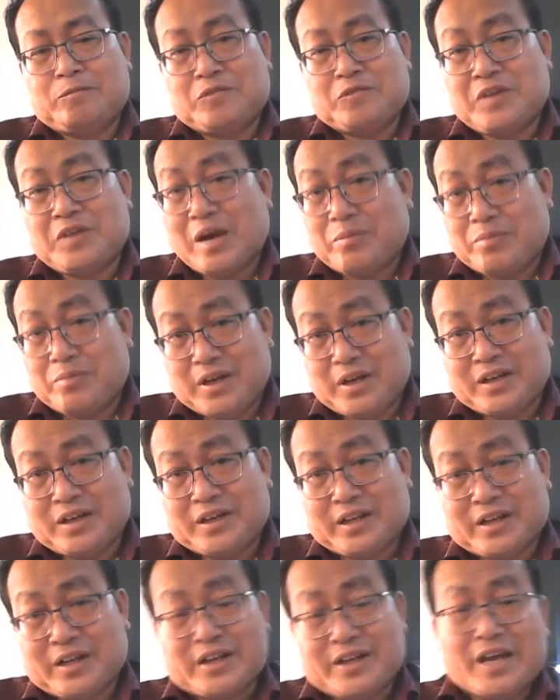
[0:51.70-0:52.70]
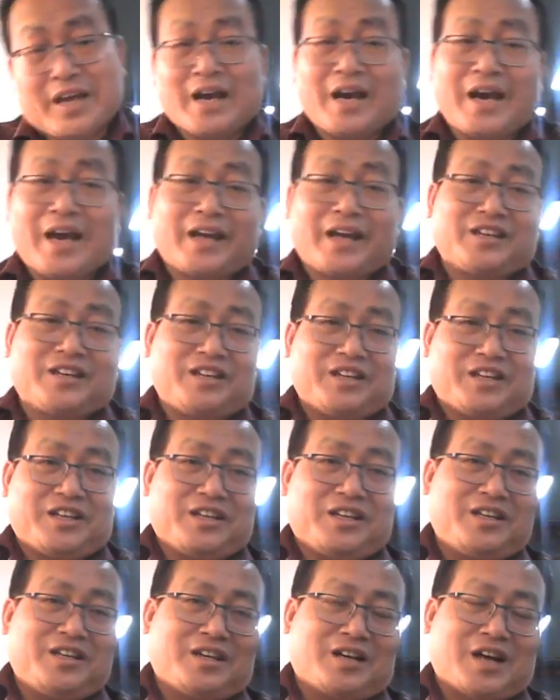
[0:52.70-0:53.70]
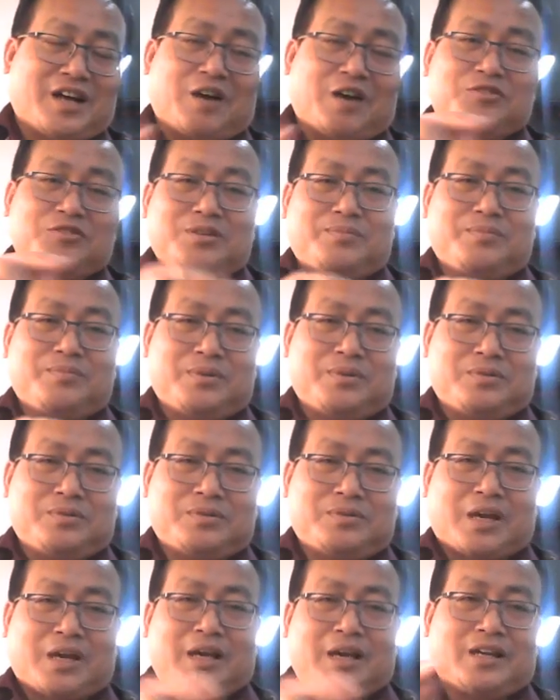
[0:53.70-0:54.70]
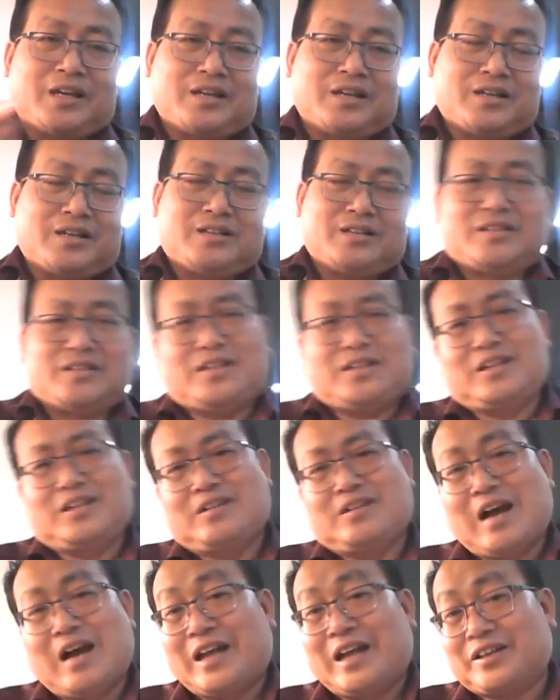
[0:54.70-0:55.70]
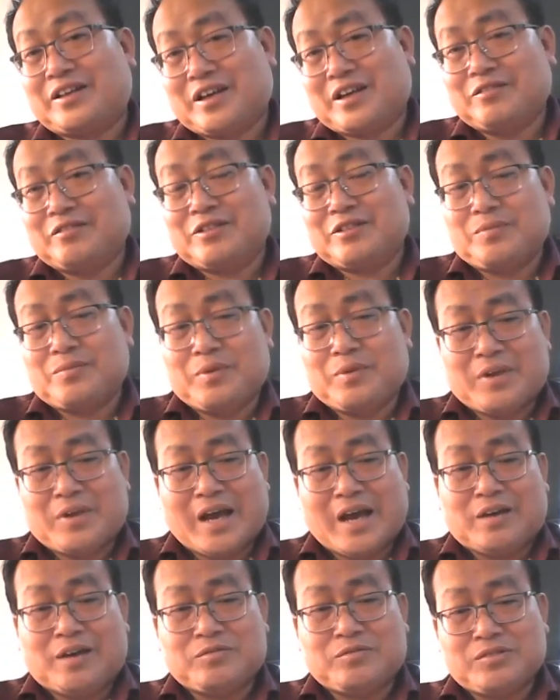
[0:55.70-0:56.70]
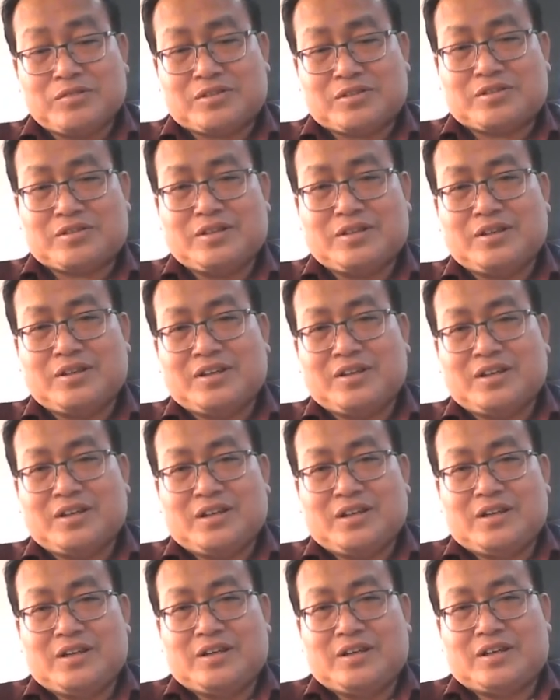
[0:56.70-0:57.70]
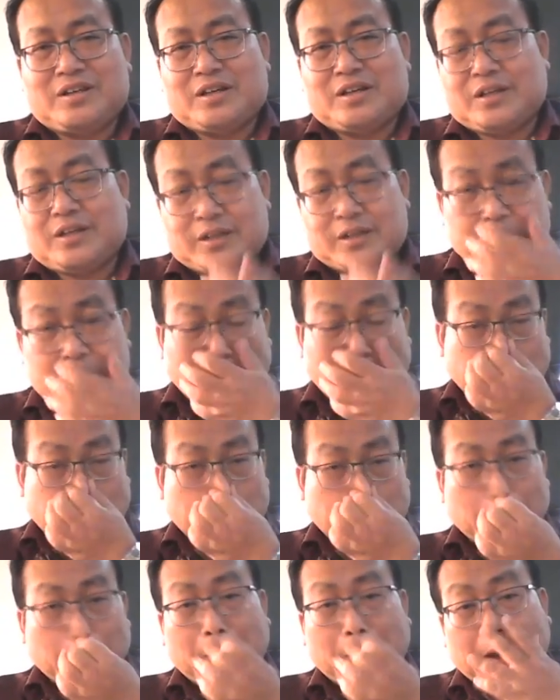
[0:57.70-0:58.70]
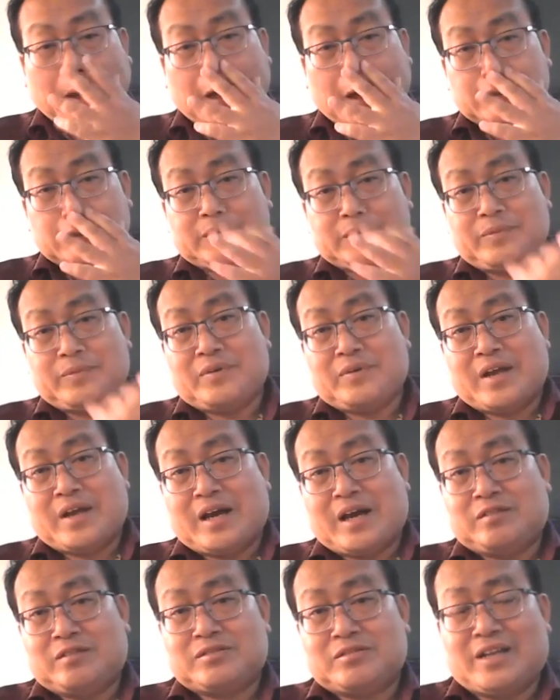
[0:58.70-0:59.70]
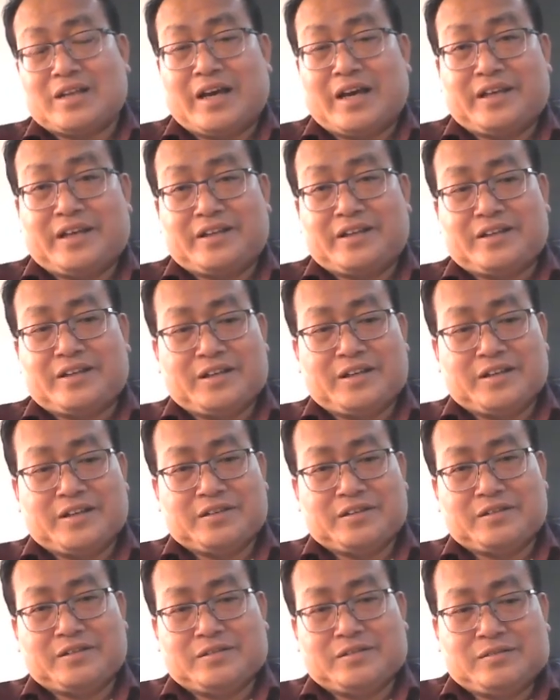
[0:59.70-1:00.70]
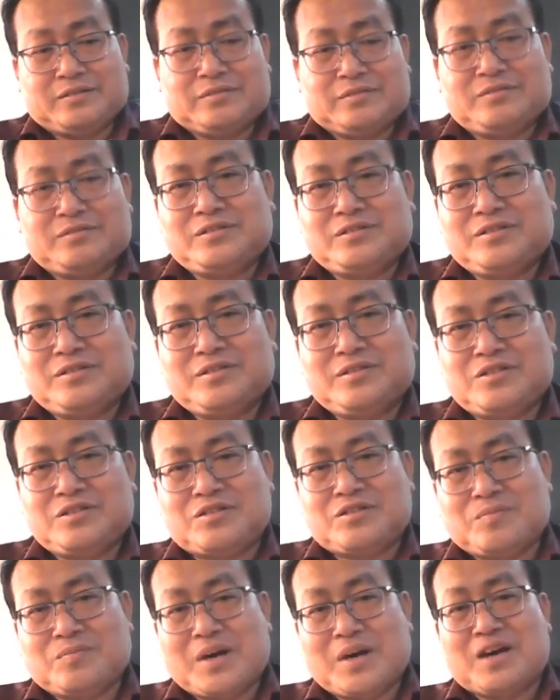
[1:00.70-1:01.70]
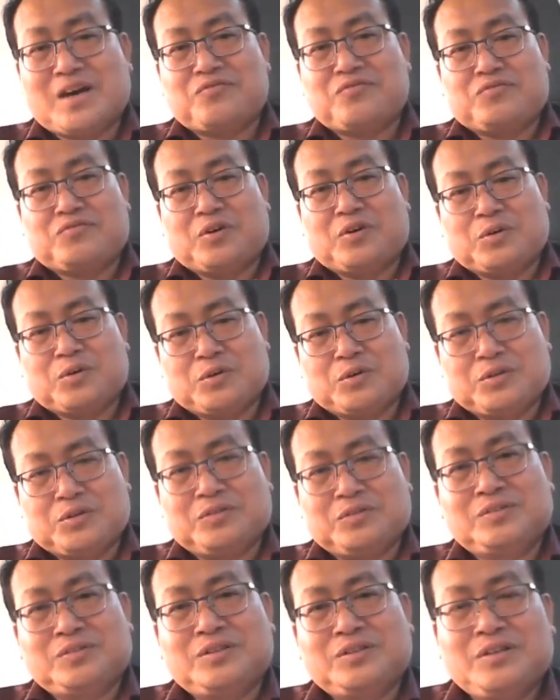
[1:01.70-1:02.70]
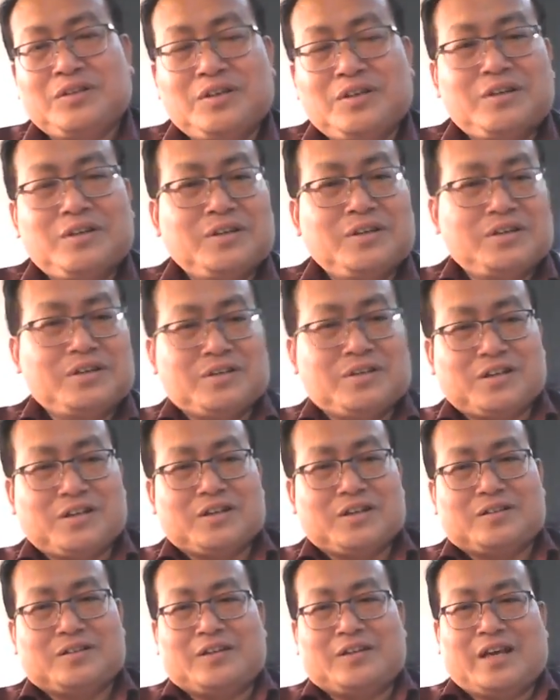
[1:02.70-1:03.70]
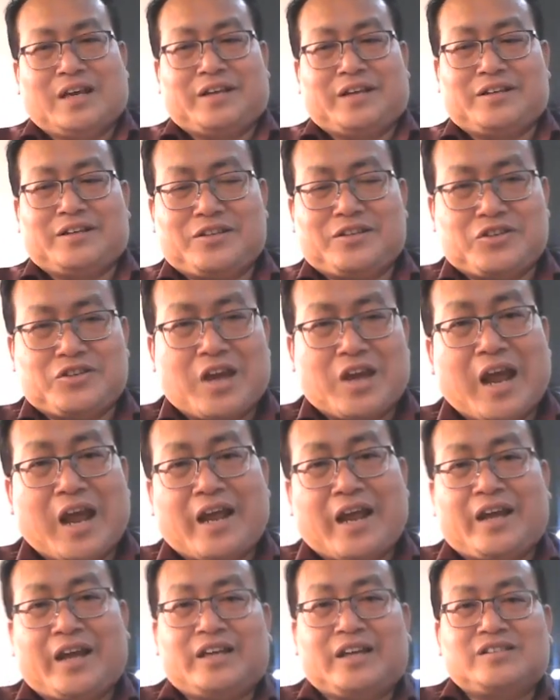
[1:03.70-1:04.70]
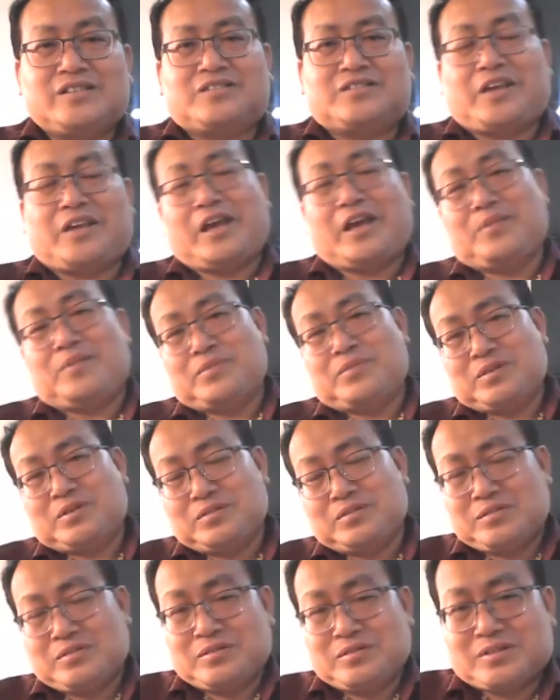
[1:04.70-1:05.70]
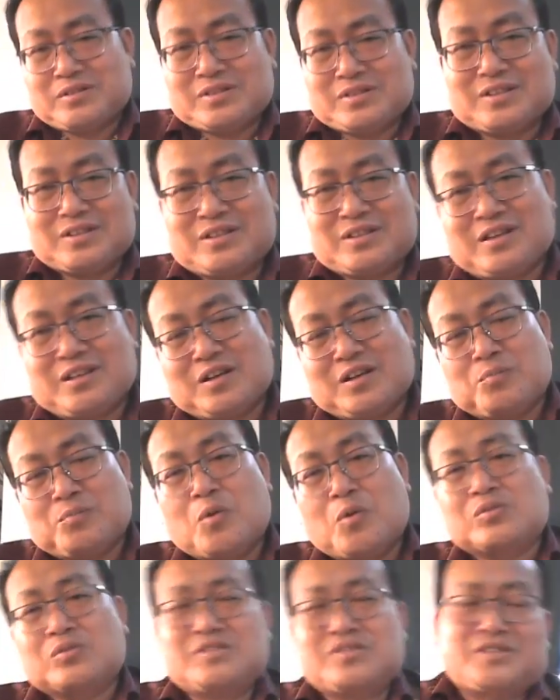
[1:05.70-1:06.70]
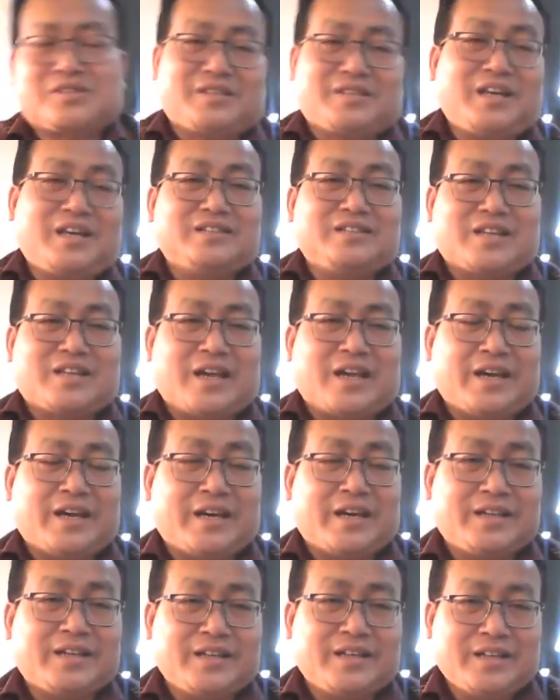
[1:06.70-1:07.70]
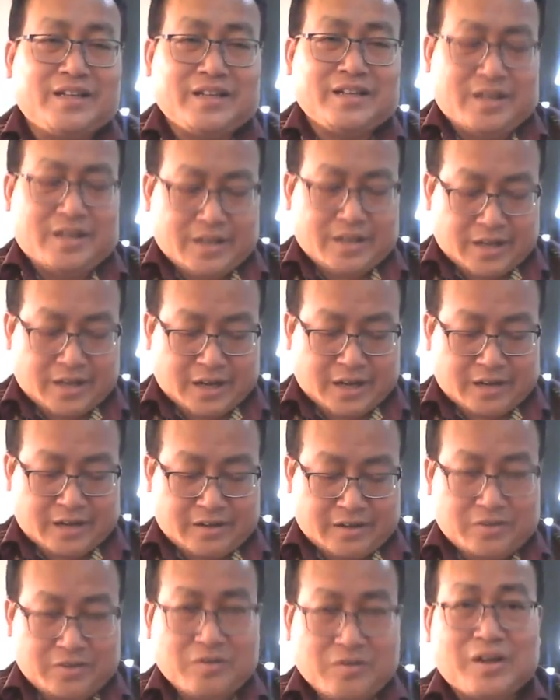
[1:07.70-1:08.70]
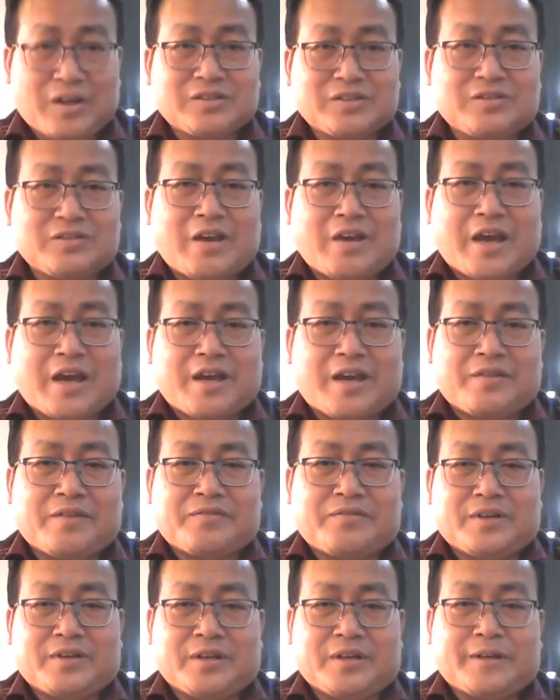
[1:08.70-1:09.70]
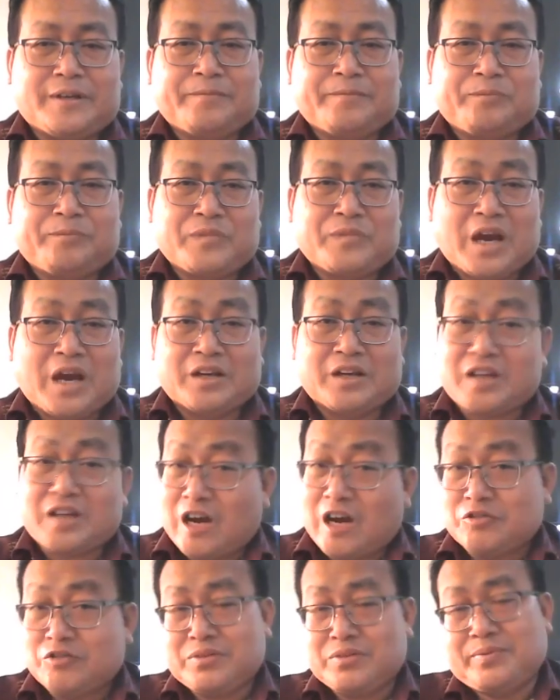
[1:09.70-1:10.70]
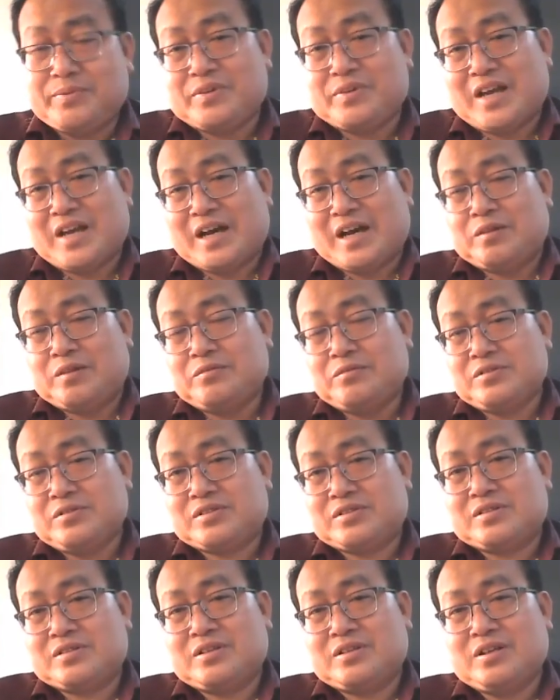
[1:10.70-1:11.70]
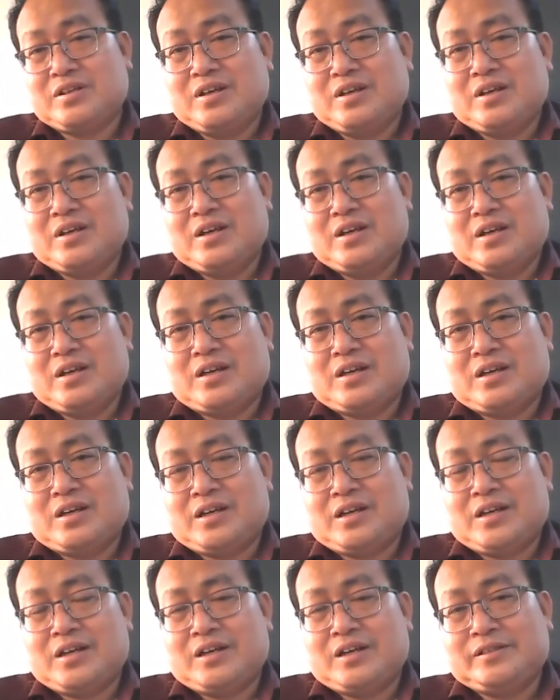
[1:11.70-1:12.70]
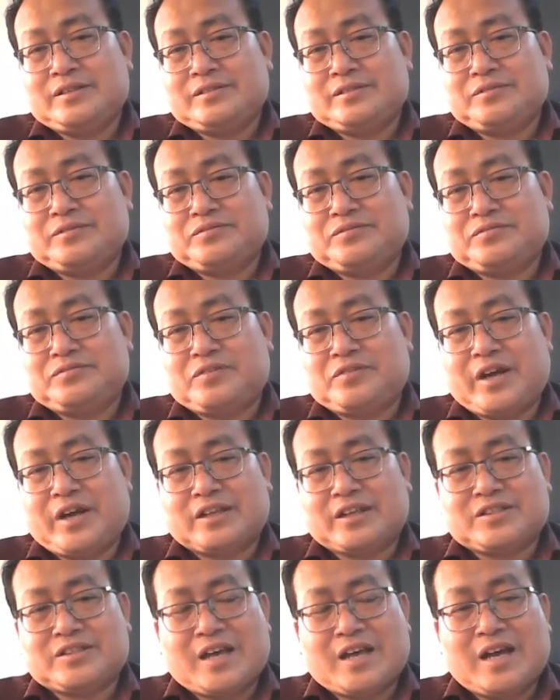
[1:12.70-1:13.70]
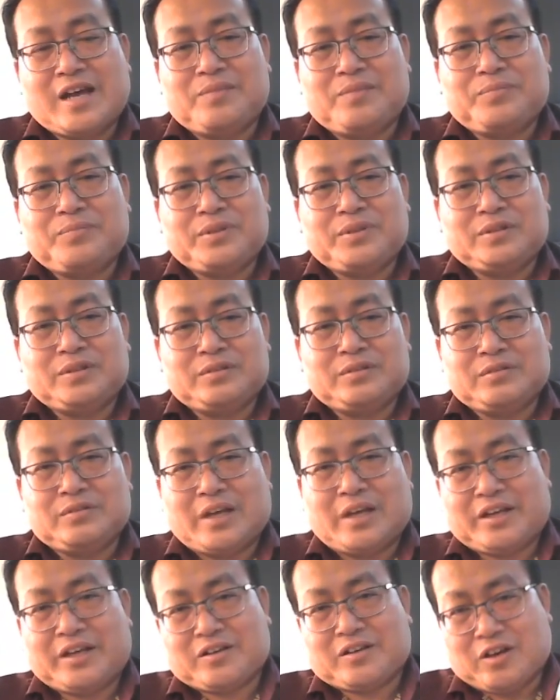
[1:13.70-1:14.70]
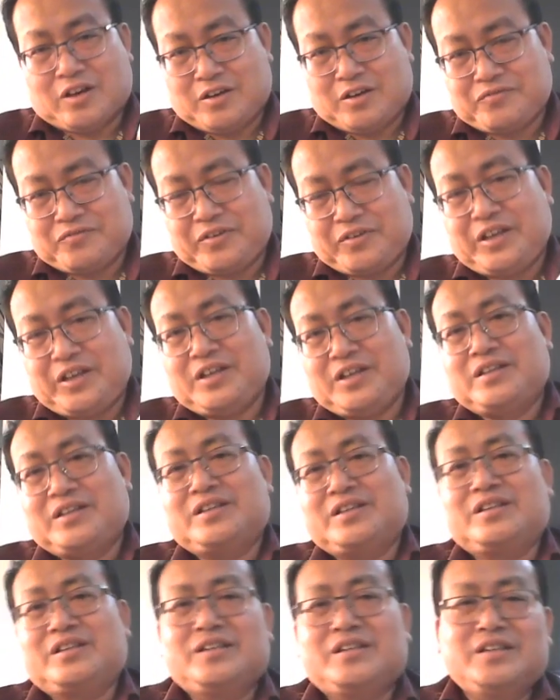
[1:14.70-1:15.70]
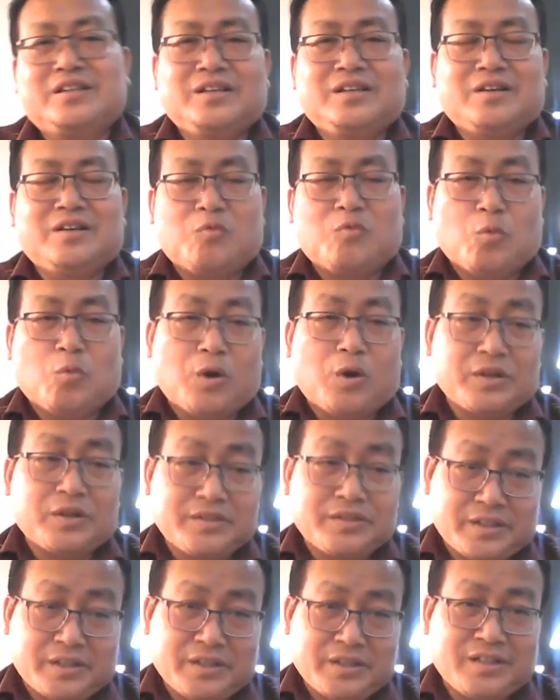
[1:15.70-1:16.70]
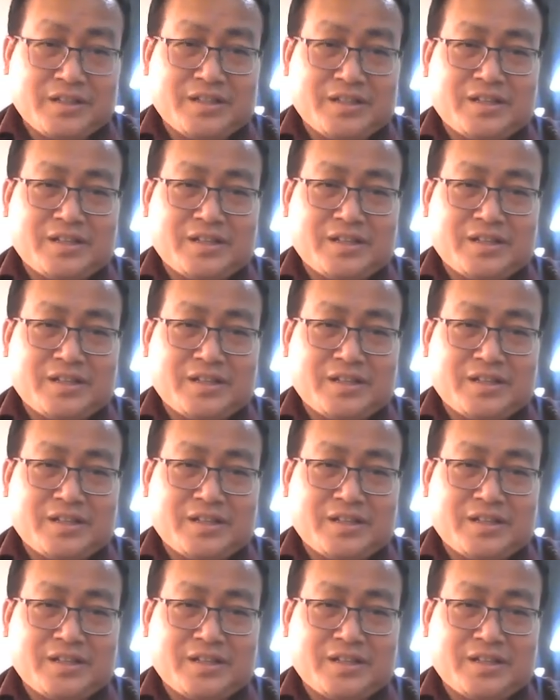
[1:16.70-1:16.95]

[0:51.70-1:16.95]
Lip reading: We have learned that there are actually countable and uncountable nouns. Uh, Countable nouns like smartphone, like chairs, tables, books, things like that. And you also have uncountable nouns. Uh, for example, like coffee, water,